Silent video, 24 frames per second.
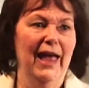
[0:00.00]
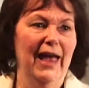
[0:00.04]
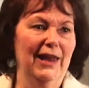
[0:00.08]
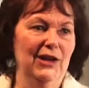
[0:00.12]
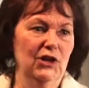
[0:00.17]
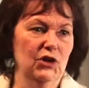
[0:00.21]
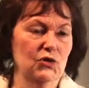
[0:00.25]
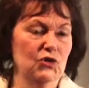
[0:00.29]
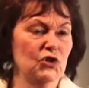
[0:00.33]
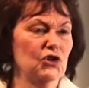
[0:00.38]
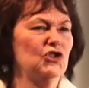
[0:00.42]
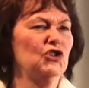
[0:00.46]
and
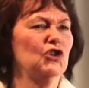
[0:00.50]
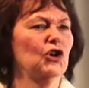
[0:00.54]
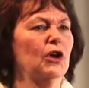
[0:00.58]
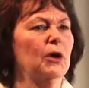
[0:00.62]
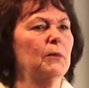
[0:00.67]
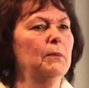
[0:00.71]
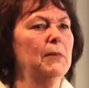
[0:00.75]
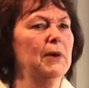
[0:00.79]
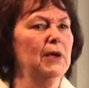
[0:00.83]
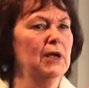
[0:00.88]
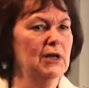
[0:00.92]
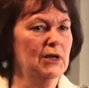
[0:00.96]
you just took
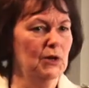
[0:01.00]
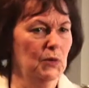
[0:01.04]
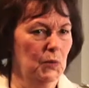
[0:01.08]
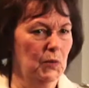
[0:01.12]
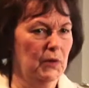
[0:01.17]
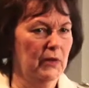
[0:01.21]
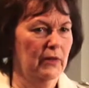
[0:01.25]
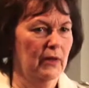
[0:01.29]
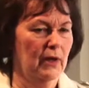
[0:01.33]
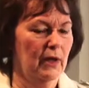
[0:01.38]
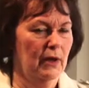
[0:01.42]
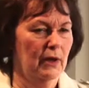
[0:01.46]

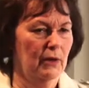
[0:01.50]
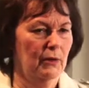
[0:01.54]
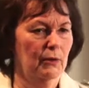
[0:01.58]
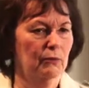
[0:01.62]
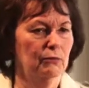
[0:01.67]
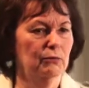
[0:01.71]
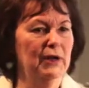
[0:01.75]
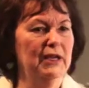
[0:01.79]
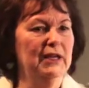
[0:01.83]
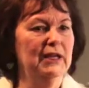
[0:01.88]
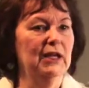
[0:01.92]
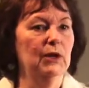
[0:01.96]
a
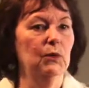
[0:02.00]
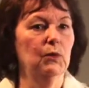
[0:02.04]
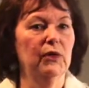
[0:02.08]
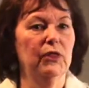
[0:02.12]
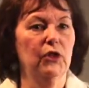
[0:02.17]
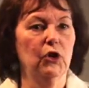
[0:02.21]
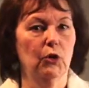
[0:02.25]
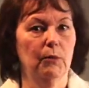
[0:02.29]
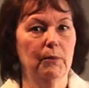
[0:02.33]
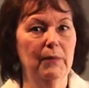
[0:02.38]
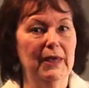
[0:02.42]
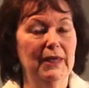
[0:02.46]
reading with
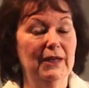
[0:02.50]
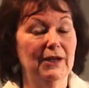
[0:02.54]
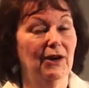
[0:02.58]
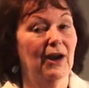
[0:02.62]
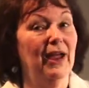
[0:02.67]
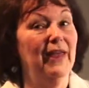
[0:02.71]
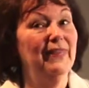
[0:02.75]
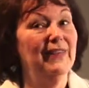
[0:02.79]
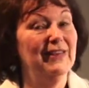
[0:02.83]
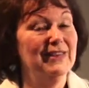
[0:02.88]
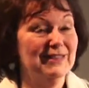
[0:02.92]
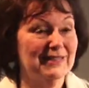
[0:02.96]
your meter
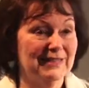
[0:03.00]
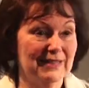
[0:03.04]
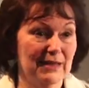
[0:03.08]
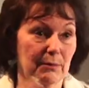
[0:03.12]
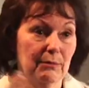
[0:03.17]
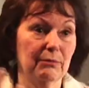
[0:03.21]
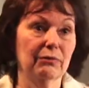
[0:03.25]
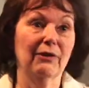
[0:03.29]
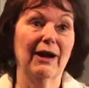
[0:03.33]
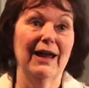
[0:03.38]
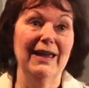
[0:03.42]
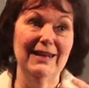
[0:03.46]
and there's some
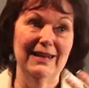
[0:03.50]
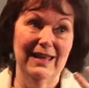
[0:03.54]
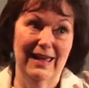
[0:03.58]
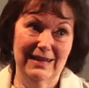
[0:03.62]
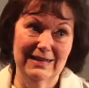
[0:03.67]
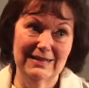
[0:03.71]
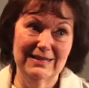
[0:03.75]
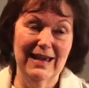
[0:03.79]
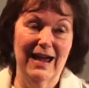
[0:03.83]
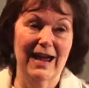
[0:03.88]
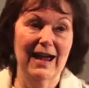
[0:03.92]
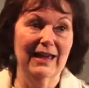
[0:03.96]
bright
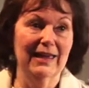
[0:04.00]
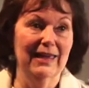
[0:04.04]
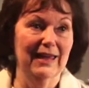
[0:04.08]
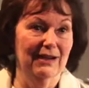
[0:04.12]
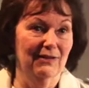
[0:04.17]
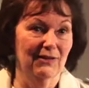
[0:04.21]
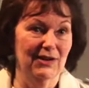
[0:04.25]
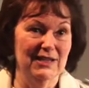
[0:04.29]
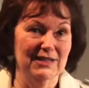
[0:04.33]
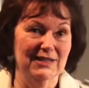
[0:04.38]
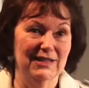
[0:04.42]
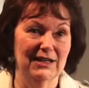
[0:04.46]
and dark
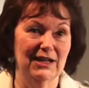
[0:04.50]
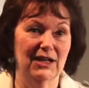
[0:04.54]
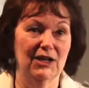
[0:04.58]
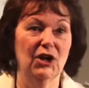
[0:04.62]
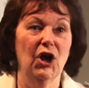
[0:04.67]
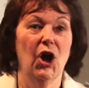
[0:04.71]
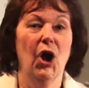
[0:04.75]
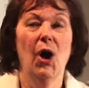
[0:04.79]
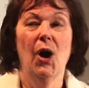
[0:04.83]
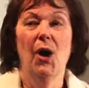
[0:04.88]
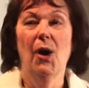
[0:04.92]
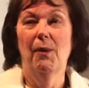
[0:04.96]
areas in it,
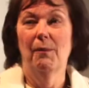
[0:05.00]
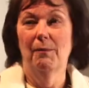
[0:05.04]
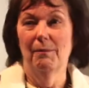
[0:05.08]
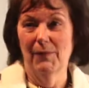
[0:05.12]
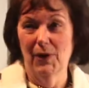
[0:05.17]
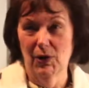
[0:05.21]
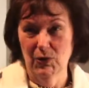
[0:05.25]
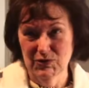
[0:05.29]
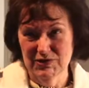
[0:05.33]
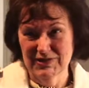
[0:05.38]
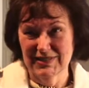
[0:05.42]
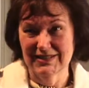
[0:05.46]

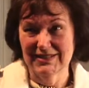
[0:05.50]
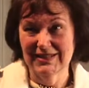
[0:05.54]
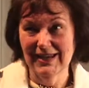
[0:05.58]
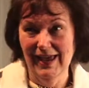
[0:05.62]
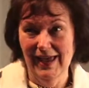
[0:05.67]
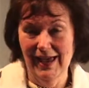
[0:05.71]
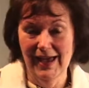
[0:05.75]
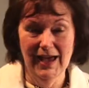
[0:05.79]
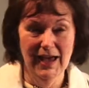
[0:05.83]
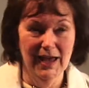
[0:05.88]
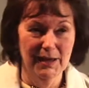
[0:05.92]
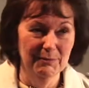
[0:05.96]
most of the
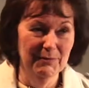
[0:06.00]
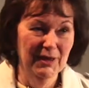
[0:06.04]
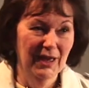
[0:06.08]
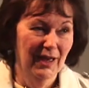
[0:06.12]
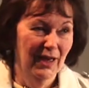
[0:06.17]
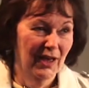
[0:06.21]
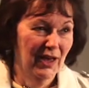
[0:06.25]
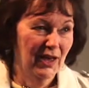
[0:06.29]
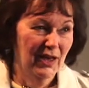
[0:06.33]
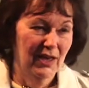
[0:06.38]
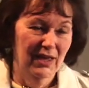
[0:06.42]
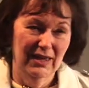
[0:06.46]
time,
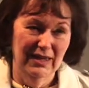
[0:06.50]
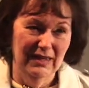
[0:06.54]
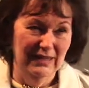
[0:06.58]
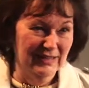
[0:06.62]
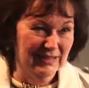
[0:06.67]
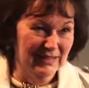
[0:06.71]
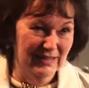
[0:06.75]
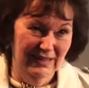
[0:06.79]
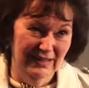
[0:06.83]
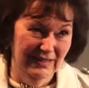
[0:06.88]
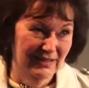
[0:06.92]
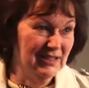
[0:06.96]

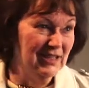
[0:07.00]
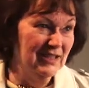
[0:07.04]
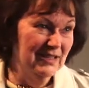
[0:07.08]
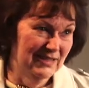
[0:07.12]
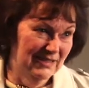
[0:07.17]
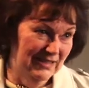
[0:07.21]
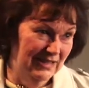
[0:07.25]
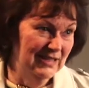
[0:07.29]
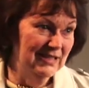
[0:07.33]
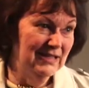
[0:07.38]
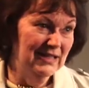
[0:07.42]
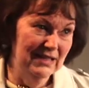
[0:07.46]
do you
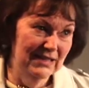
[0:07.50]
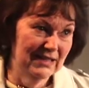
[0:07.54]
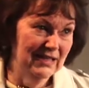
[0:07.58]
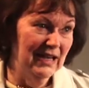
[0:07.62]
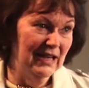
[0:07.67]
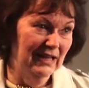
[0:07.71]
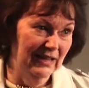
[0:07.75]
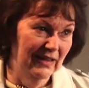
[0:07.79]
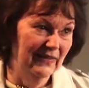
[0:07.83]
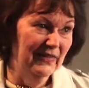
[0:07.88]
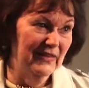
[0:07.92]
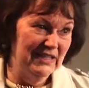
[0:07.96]
see
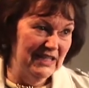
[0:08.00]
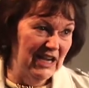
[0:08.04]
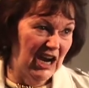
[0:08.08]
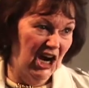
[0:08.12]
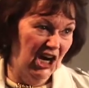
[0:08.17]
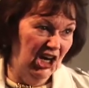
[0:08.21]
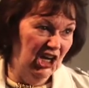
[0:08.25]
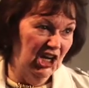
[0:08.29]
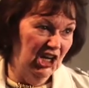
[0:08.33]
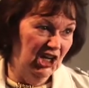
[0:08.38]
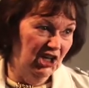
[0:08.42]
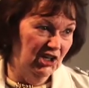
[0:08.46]
detail in the
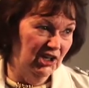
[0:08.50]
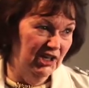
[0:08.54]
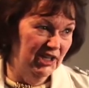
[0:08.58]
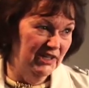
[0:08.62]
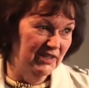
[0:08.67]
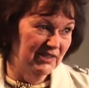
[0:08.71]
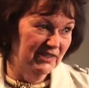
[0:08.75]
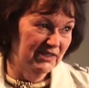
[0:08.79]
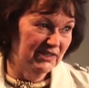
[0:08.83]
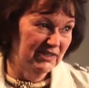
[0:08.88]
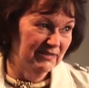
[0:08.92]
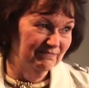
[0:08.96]
dark
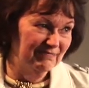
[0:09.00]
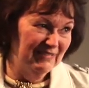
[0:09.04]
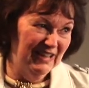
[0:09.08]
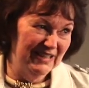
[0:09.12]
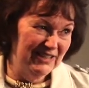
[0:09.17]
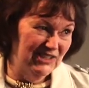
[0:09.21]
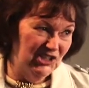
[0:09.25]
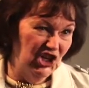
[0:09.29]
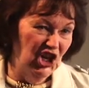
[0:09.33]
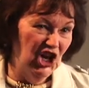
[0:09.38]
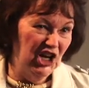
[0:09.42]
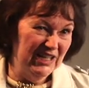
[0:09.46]
areas?
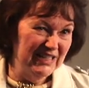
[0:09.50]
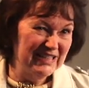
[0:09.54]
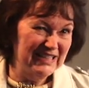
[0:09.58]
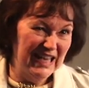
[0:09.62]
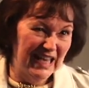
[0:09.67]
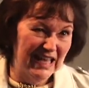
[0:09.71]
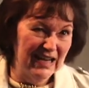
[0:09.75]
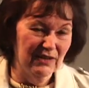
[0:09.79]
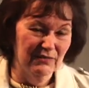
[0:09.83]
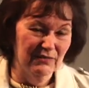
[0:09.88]
It's not. It's kind